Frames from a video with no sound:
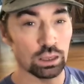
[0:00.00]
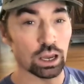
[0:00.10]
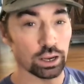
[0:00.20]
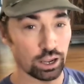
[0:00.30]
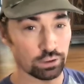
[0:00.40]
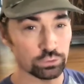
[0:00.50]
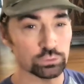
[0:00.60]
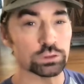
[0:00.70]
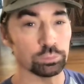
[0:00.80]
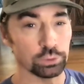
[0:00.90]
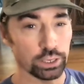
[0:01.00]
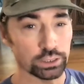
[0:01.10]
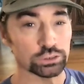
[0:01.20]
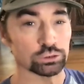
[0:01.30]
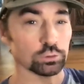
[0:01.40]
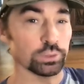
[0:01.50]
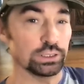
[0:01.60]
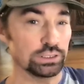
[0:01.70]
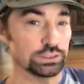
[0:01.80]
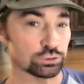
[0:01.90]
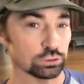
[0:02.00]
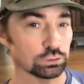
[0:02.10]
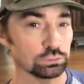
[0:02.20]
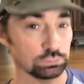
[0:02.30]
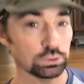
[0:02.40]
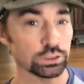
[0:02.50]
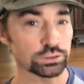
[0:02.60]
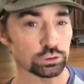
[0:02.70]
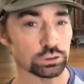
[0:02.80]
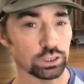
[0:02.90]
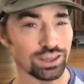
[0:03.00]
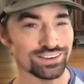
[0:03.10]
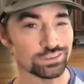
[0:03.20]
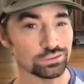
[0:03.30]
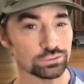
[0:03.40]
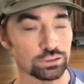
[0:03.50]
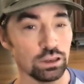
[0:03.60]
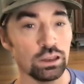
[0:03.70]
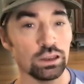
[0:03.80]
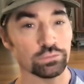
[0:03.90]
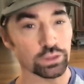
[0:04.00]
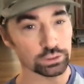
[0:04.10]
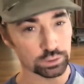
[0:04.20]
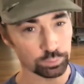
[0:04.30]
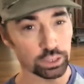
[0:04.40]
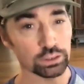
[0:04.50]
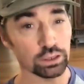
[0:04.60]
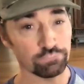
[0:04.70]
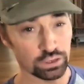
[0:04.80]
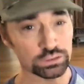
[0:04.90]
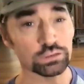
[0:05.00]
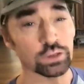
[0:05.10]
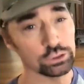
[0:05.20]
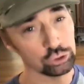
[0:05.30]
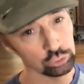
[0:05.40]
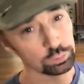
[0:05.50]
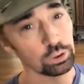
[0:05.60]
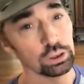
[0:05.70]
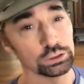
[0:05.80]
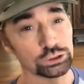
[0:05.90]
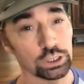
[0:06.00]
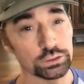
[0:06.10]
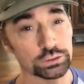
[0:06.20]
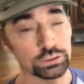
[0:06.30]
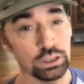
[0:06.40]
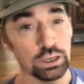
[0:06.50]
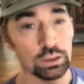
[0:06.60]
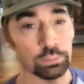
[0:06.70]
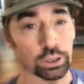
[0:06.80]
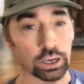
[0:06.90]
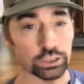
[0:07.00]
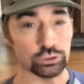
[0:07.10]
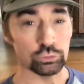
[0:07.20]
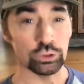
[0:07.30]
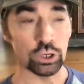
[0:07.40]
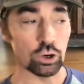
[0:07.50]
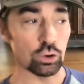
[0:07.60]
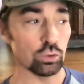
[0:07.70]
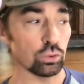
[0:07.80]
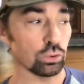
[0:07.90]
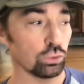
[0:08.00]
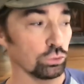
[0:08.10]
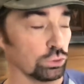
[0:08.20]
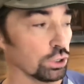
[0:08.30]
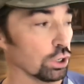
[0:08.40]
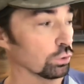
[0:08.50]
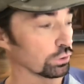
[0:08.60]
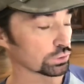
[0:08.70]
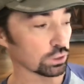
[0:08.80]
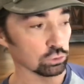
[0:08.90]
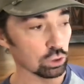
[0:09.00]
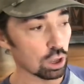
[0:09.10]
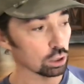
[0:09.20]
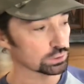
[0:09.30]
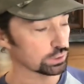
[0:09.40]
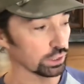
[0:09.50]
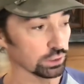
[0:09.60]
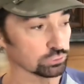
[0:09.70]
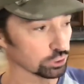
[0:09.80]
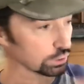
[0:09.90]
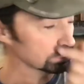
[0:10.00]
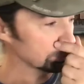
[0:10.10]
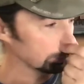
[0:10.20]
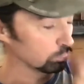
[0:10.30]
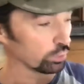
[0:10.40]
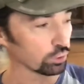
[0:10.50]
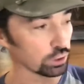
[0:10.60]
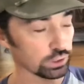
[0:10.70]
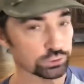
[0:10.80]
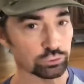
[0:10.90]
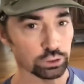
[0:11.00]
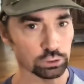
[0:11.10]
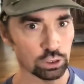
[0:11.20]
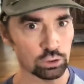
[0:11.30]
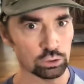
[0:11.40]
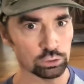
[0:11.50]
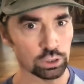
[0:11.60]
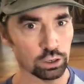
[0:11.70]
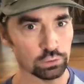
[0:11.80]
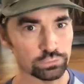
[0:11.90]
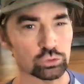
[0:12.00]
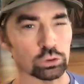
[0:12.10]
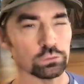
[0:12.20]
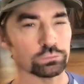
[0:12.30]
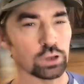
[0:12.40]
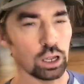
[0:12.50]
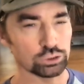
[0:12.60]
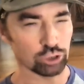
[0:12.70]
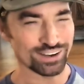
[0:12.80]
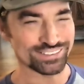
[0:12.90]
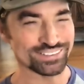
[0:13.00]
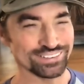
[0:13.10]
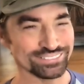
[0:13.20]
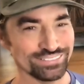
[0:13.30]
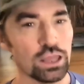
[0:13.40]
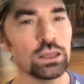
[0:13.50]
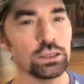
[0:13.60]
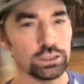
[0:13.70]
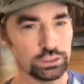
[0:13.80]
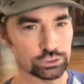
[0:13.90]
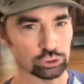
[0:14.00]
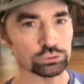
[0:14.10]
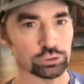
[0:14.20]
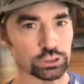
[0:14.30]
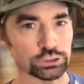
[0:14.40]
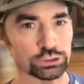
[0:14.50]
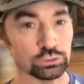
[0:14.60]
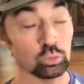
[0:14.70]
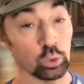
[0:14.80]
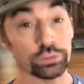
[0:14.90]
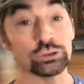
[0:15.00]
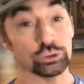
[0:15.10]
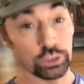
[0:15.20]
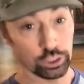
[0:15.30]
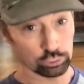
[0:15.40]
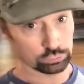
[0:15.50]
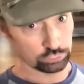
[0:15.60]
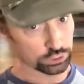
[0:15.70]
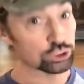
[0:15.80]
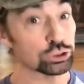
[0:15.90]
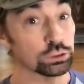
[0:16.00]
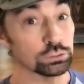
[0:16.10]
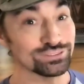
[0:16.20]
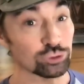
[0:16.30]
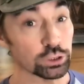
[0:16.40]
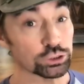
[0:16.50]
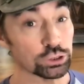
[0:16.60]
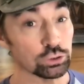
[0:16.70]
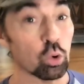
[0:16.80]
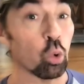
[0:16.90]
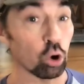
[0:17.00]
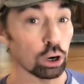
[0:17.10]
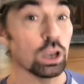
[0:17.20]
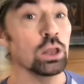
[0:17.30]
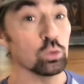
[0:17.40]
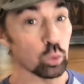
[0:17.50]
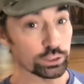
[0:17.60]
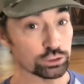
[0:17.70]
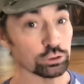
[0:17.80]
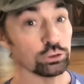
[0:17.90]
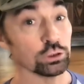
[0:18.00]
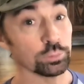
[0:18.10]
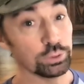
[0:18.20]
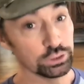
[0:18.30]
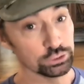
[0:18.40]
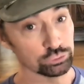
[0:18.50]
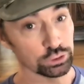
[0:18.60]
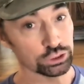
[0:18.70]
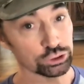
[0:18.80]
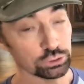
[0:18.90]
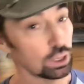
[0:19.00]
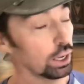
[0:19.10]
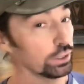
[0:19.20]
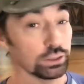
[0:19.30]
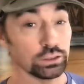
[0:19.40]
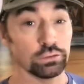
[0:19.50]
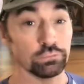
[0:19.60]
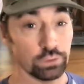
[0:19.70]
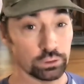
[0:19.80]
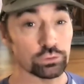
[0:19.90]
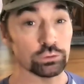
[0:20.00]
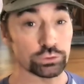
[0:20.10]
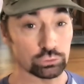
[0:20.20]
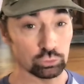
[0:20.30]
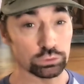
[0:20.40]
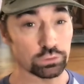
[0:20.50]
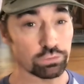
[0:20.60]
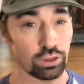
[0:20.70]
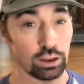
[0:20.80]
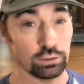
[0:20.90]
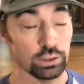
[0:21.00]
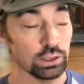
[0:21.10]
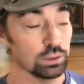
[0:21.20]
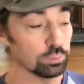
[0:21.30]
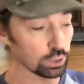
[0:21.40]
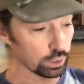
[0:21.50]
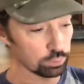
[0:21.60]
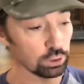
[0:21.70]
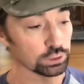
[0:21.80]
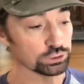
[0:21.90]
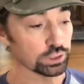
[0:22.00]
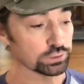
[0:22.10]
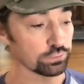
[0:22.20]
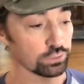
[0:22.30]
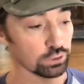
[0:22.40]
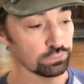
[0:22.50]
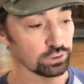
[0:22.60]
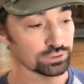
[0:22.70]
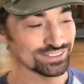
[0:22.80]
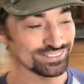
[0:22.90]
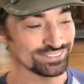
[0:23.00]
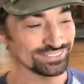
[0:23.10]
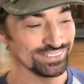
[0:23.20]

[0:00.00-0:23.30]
I have used the blanket term Eastern in certain cases. If that's offensive, I do apologize. But I do know, you know, there's a long standing tradition with art history alone of sort of contrasting Eastern tradition with Judeo Christian tradition or Western European tradition. I didn't invent those schools of thought, but I apologize if they're offensive.